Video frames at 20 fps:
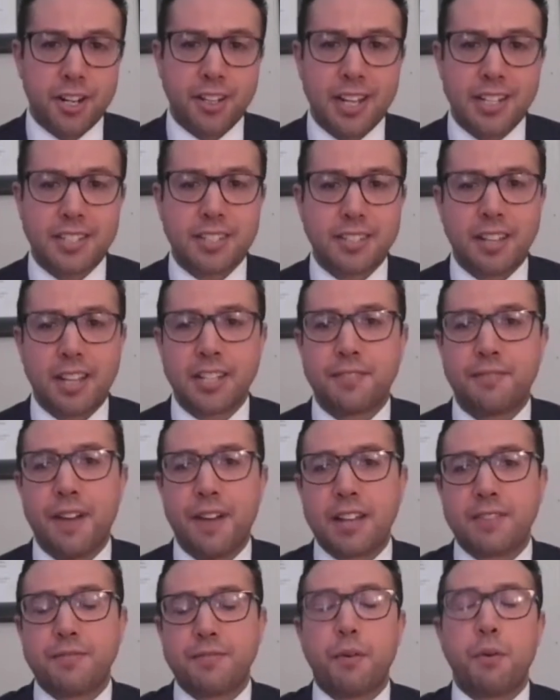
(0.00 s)
Let's
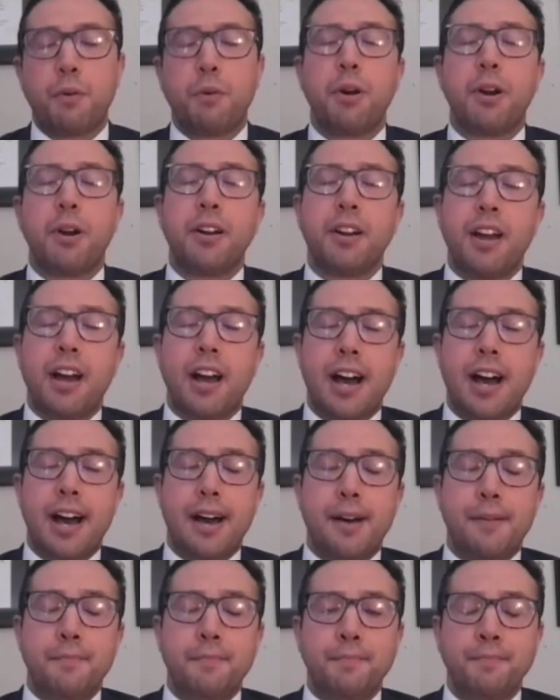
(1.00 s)
fast forward
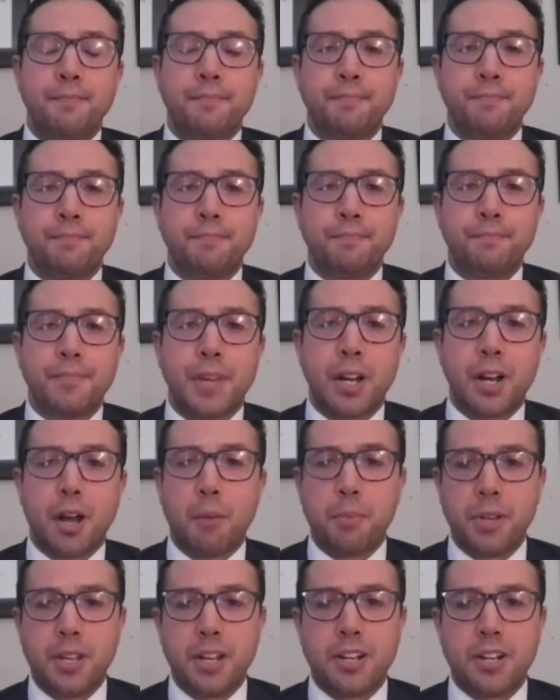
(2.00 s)
a
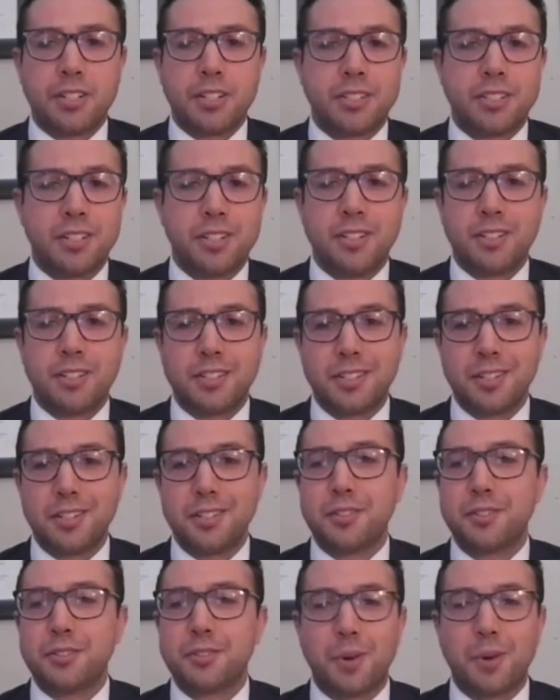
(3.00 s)
couple years to
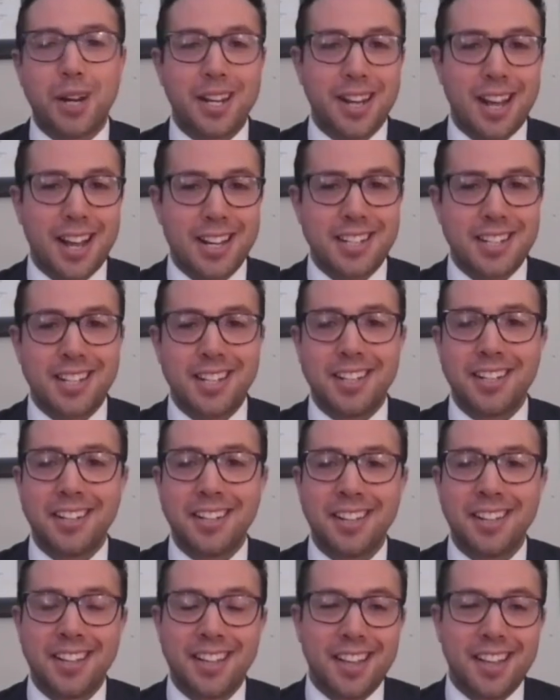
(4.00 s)

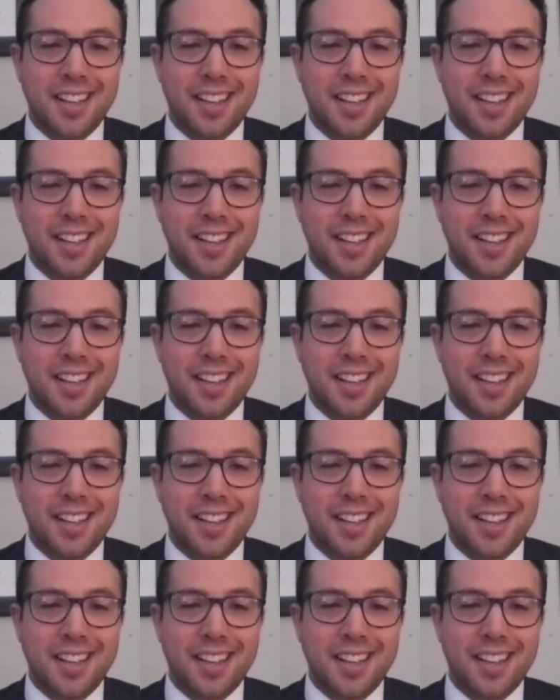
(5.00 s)
2019.